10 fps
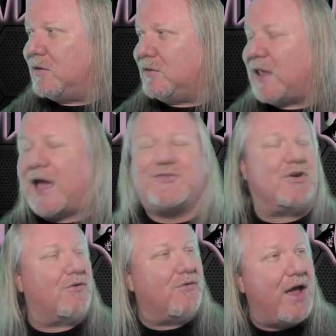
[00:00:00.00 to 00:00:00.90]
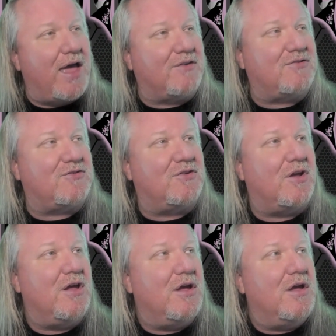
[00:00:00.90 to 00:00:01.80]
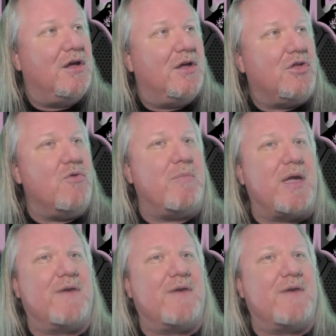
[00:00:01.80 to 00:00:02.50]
Last Caress. You may